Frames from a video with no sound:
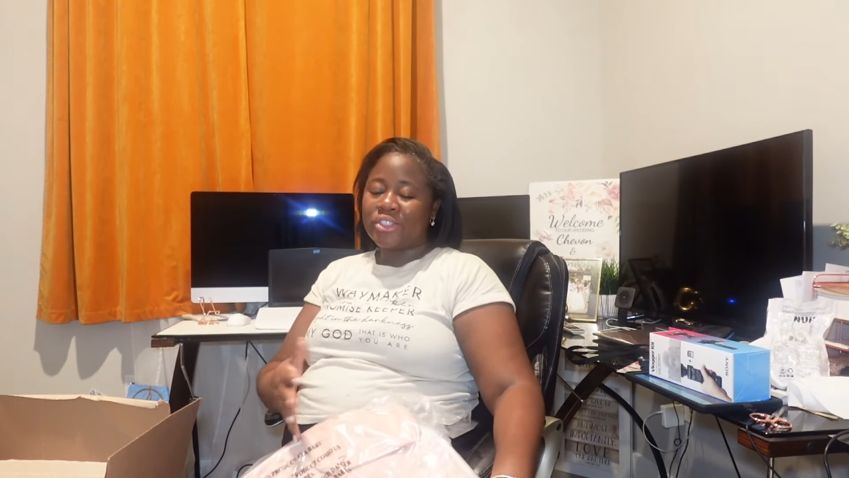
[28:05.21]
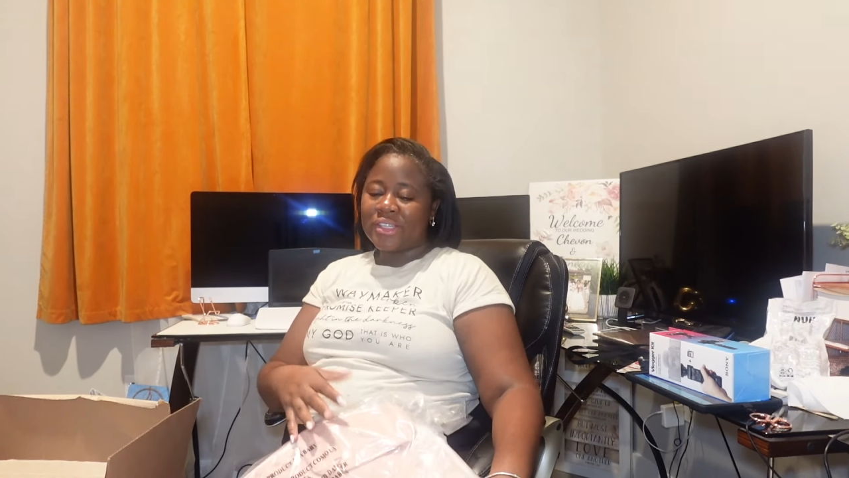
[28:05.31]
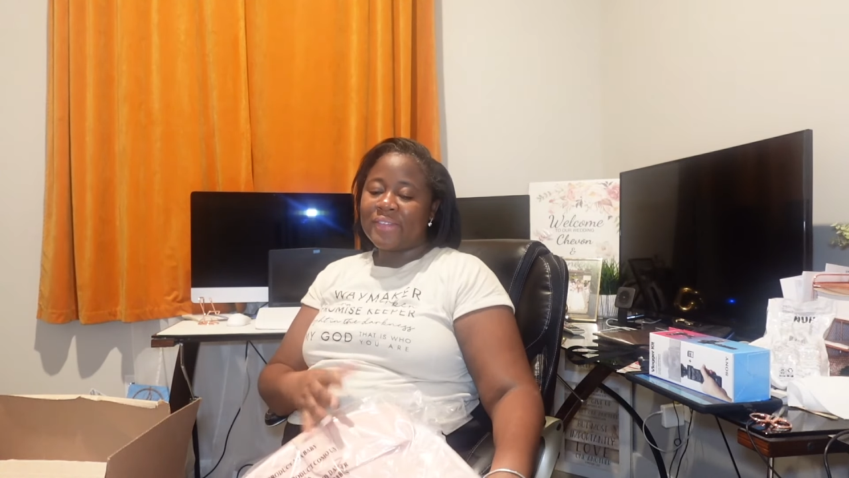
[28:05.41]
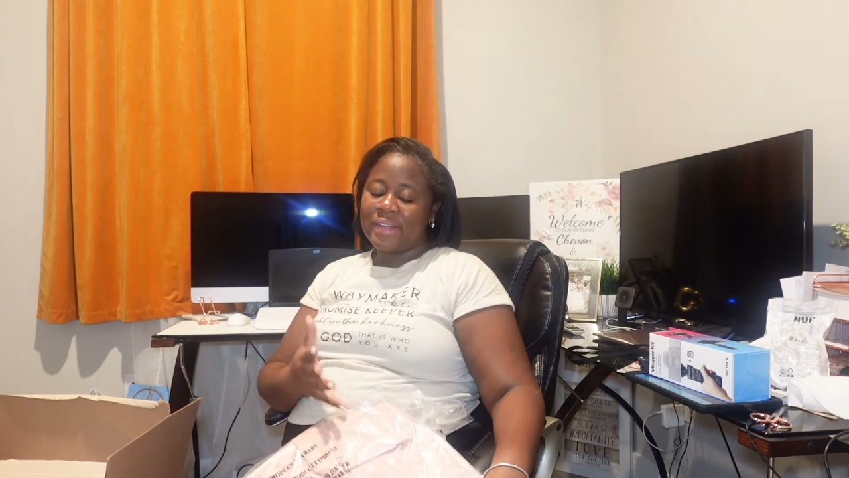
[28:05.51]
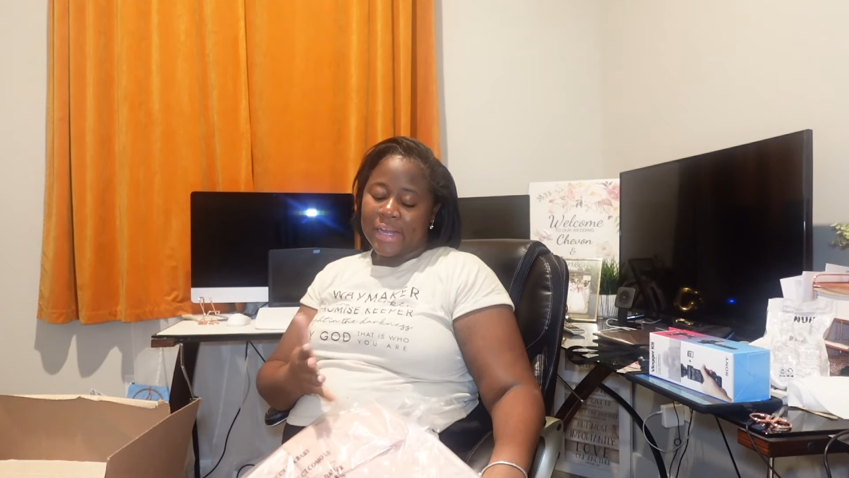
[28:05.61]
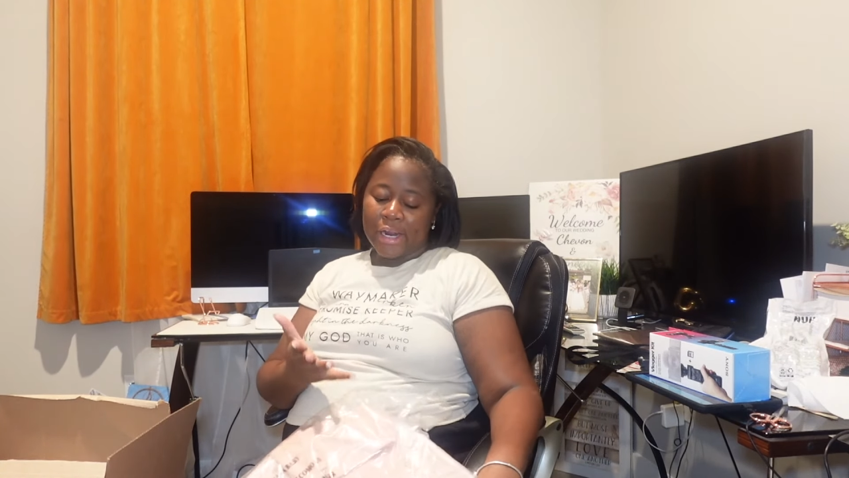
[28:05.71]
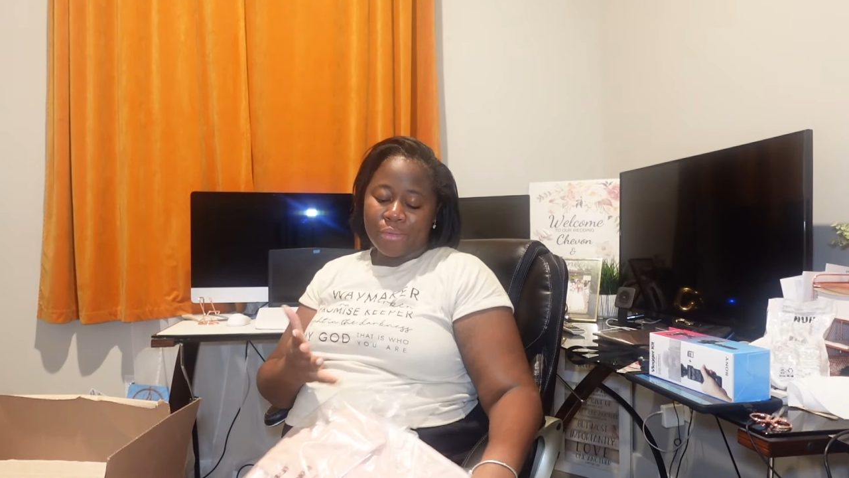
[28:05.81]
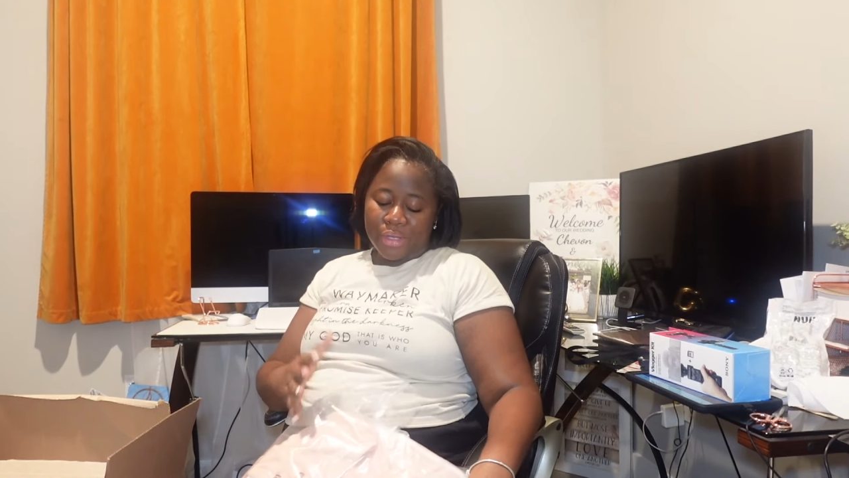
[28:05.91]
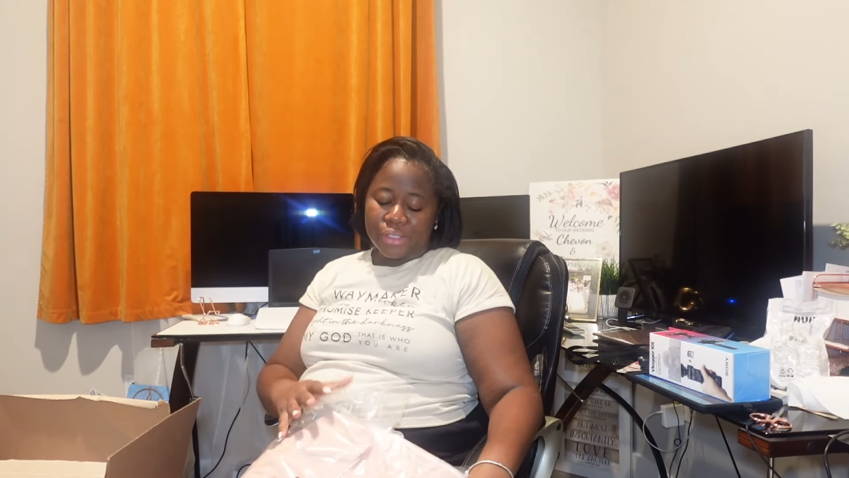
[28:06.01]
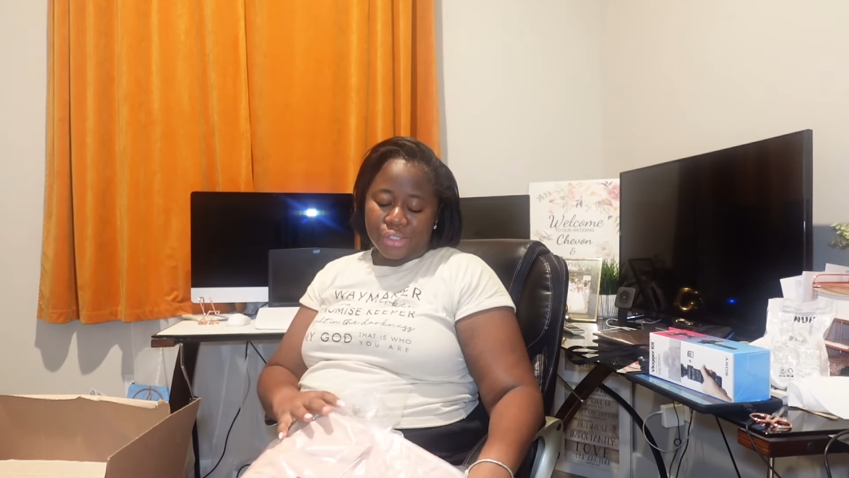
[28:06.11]
Chev and I
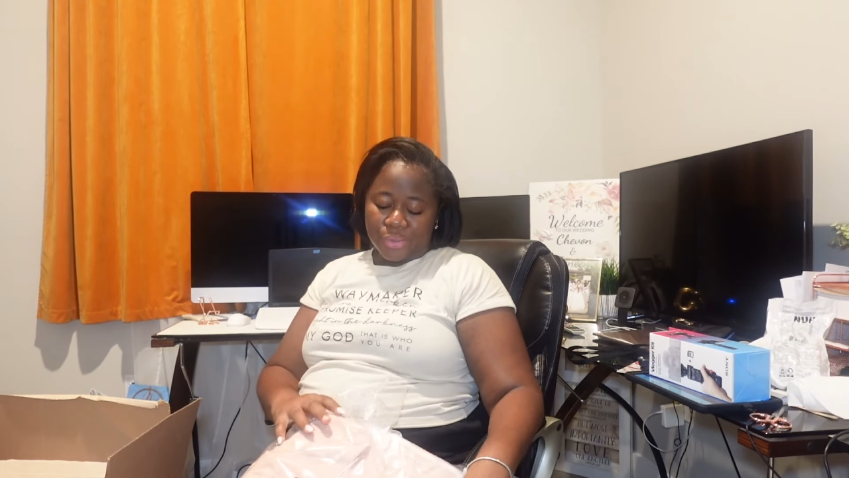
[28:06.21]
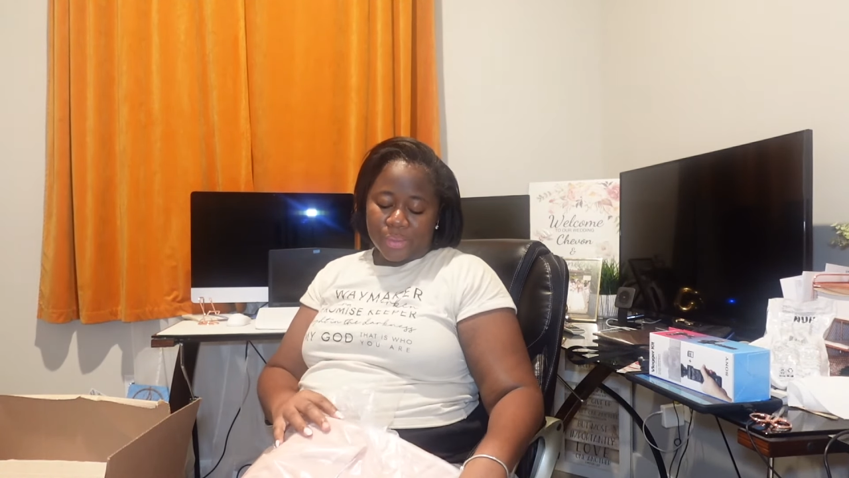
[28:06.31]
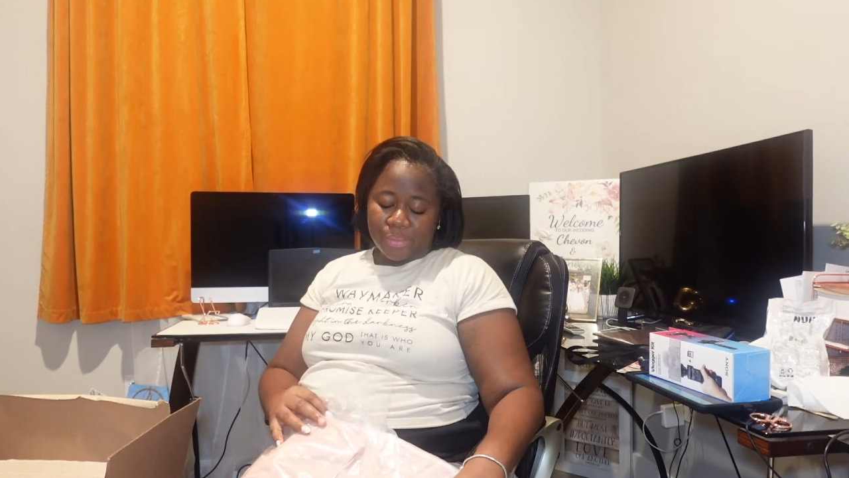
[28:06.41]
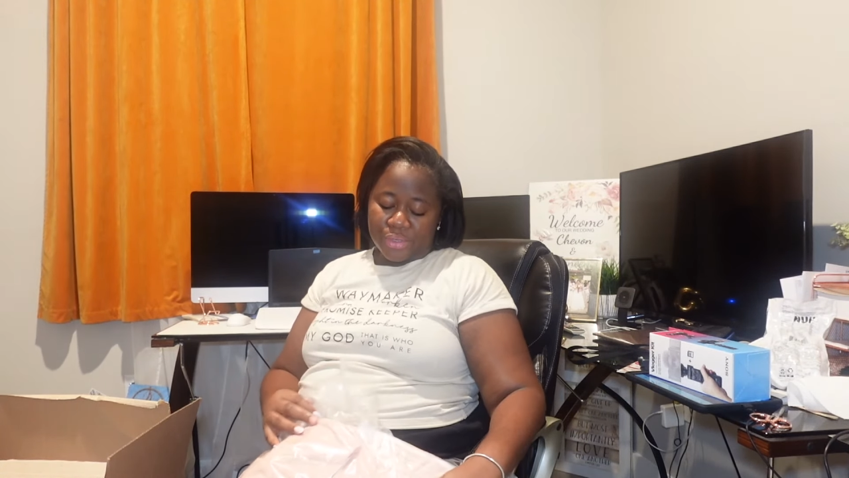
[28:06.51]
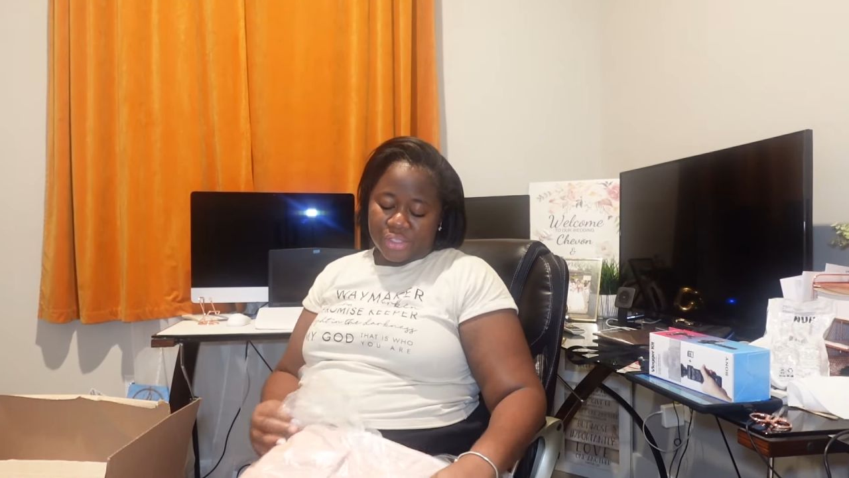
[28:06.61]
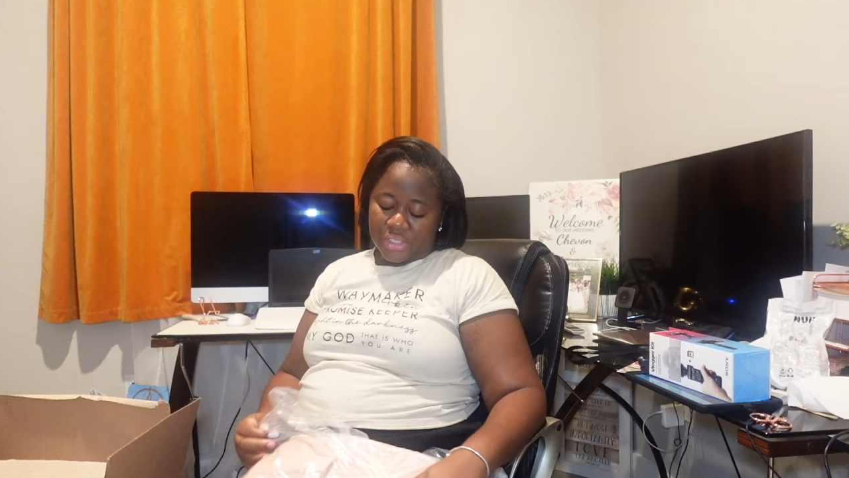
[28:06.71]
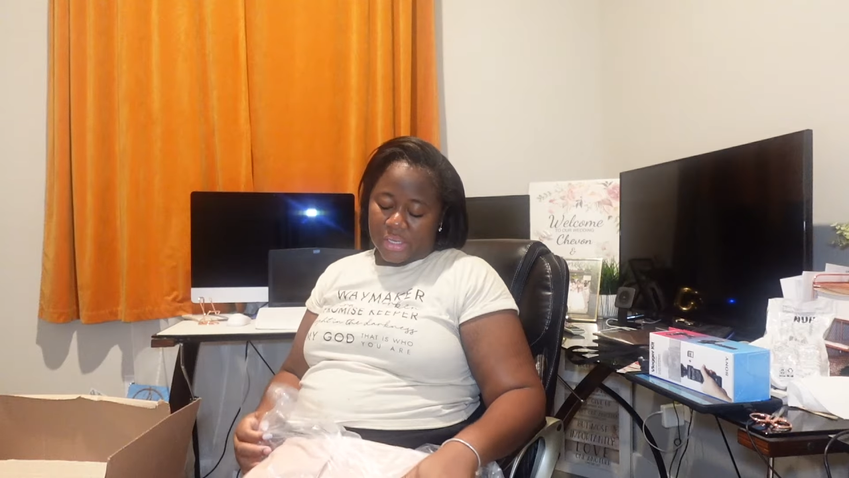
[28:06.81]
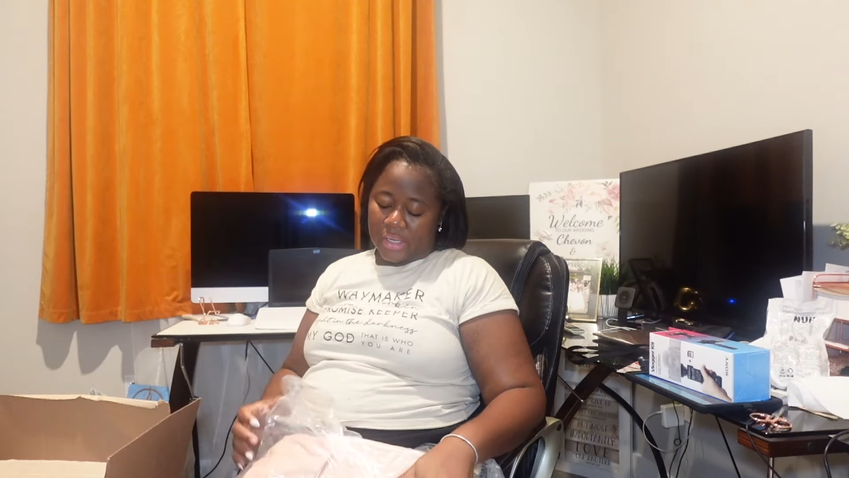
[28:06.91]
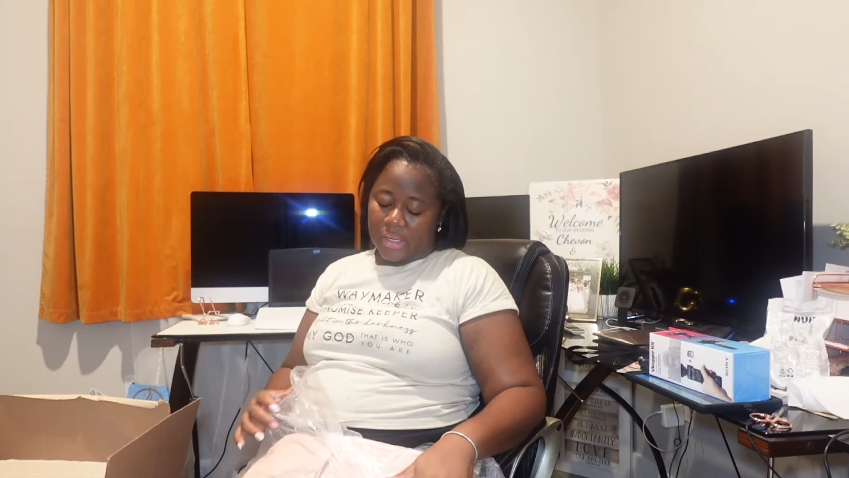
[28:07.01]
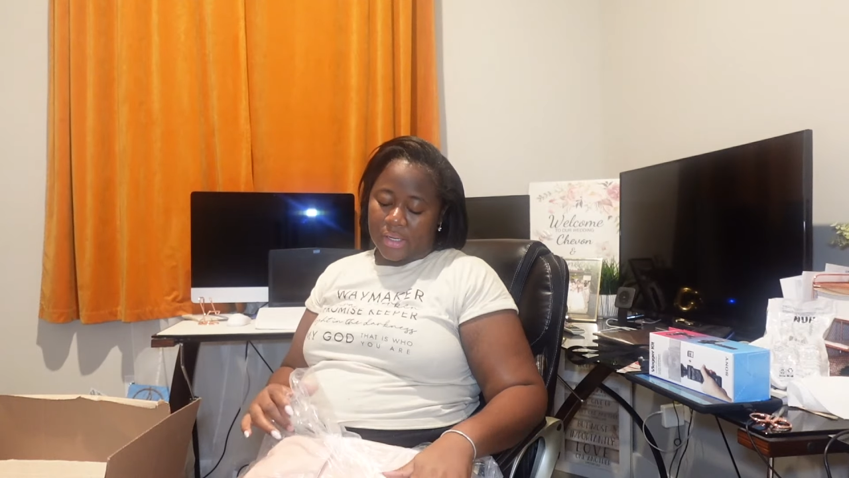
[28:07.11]
really do
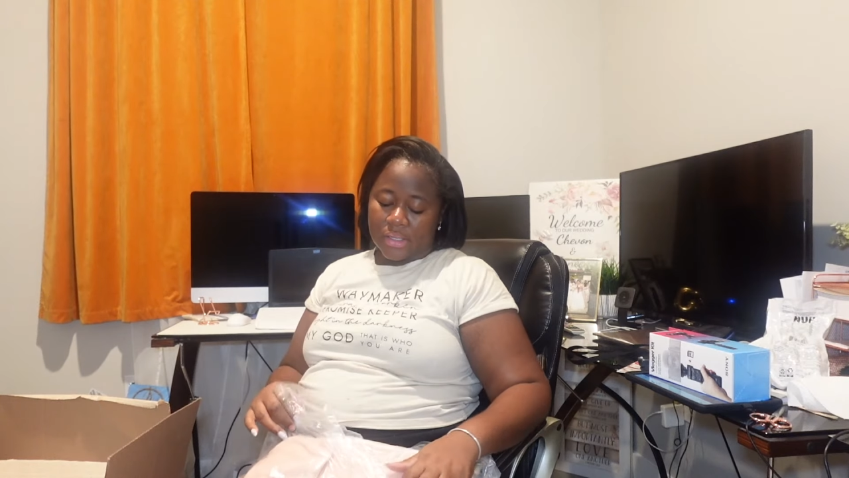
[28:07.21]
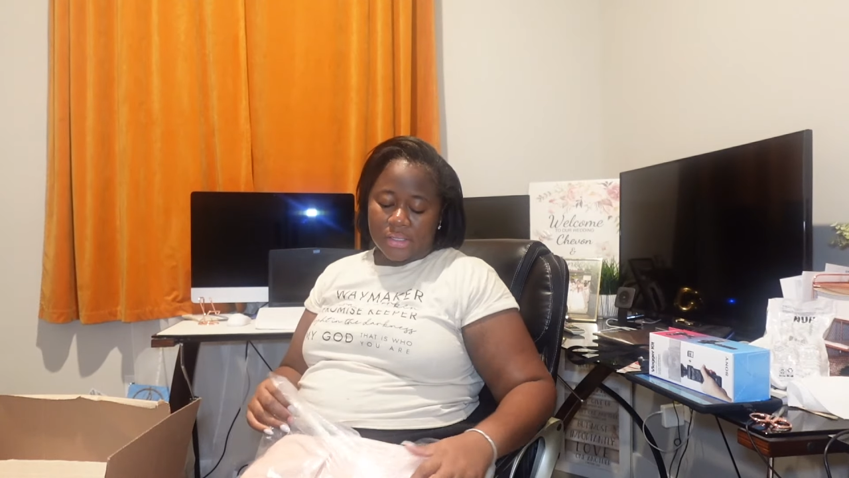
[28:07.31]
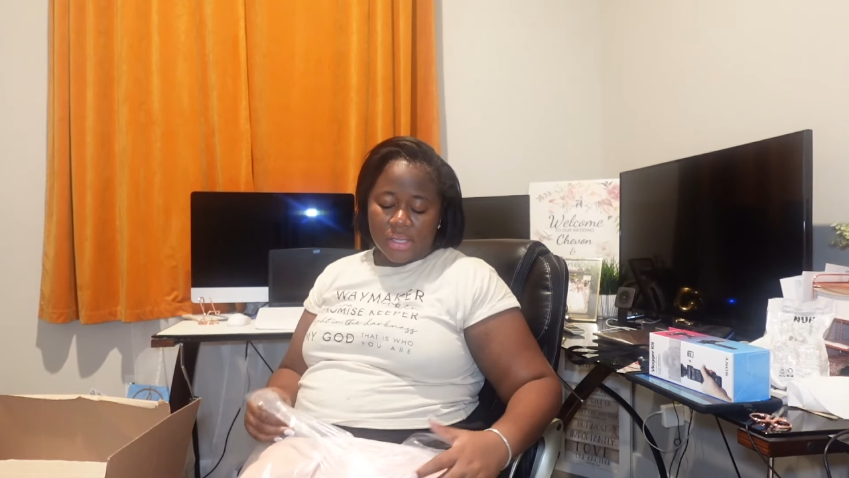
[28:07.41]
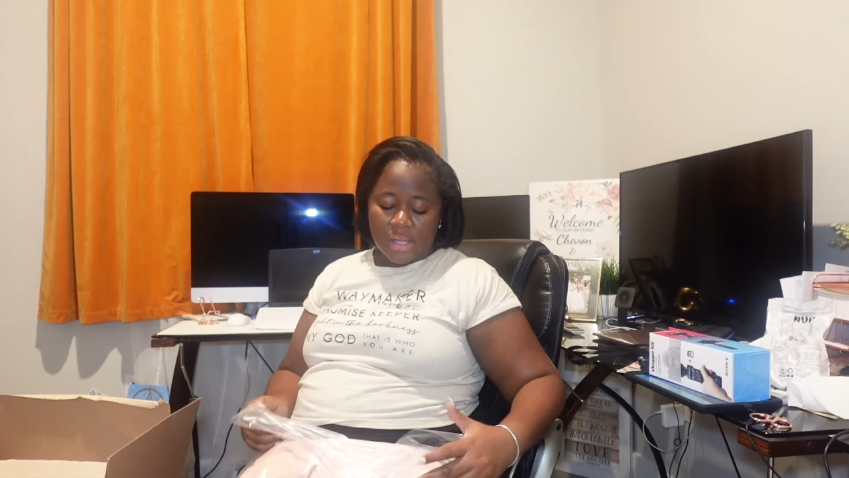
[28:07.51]
appreciate it.